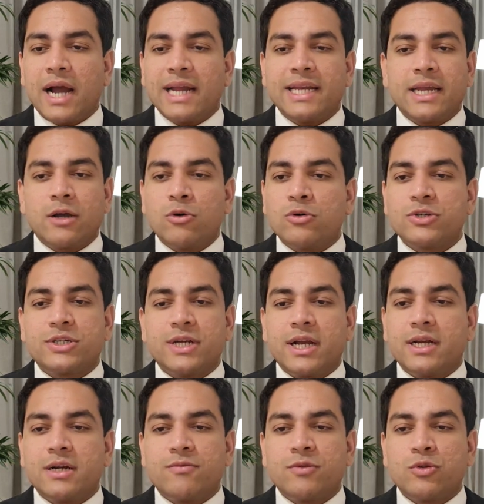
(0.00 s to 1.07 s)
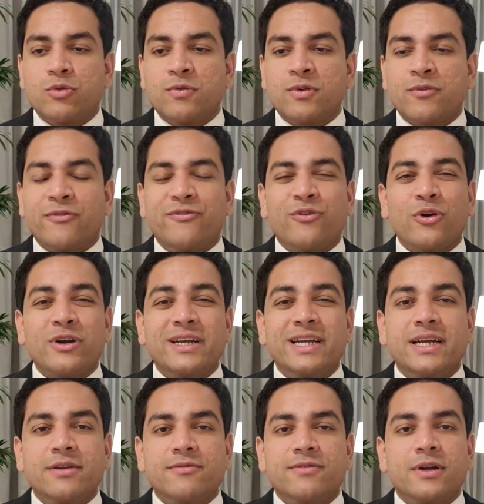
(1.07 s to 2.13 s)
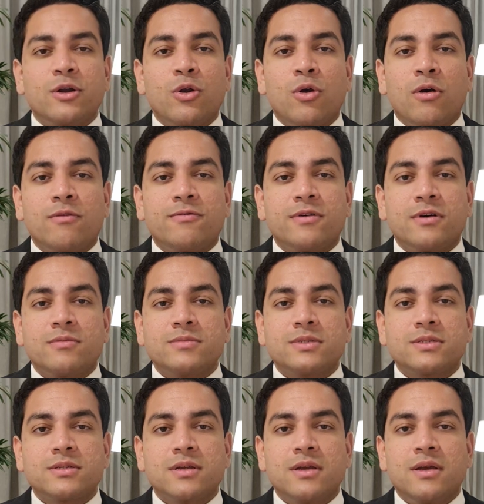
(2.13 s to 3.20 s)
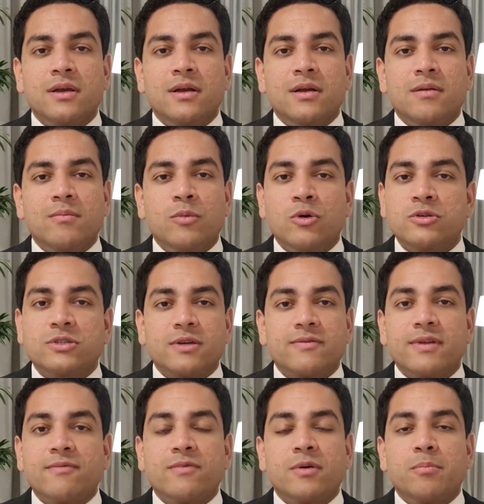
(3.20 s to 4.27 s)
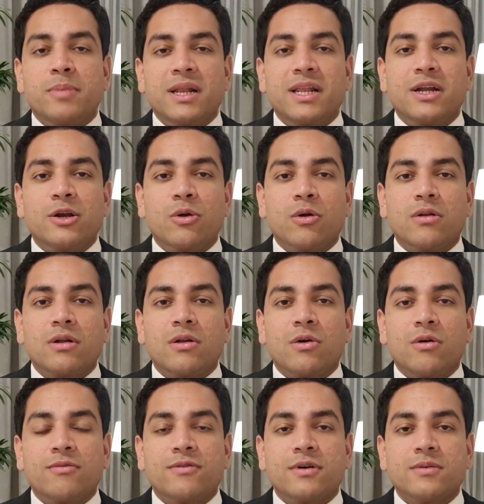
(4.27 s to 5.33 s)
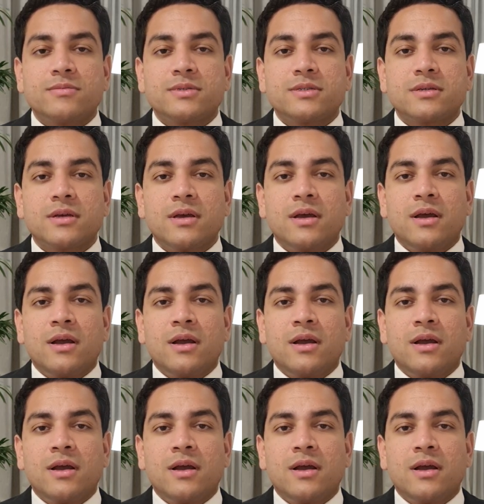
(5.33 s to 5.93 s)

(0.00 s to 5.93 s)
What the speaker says: I negotiated with over 40 different law firms. Most of them were billion-dollar law firms.